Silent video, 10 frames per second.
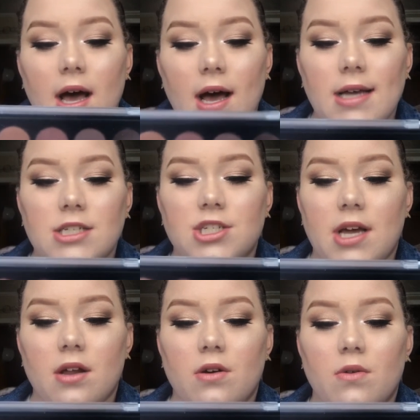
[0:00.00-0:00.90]

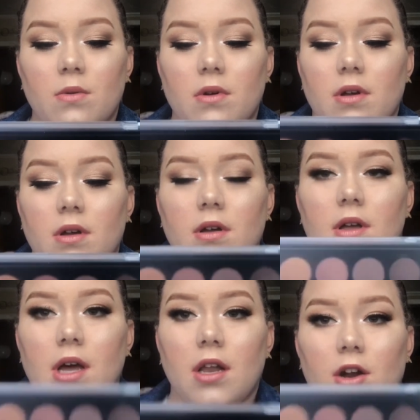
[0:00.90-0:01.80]
eyeshadow
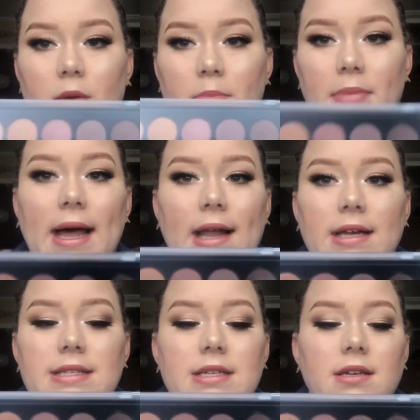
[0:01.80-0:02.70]
color
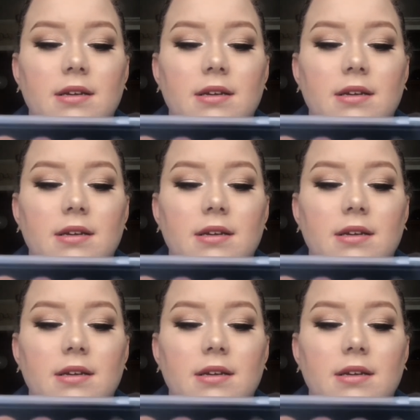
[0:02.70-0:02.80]
palette.